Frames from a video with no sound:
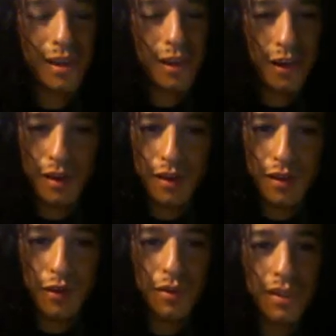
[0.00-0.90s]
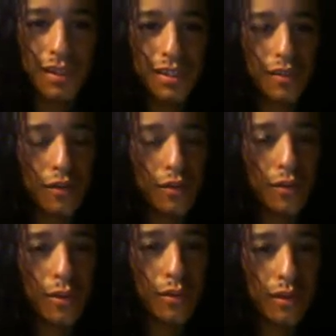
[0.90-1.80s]
uh, their religion or
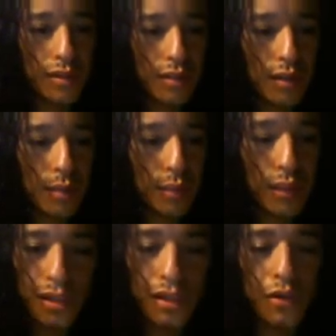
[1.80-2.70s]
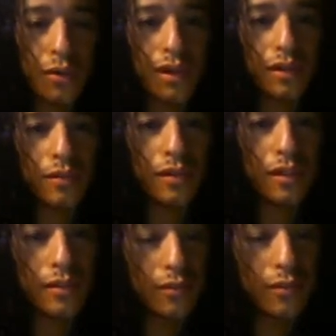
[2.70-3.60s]
just completely equating their
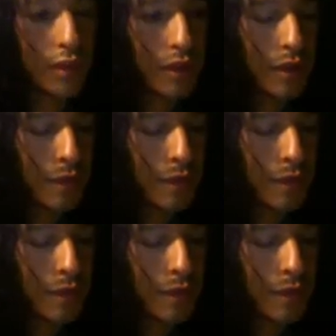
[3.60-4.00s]
religion with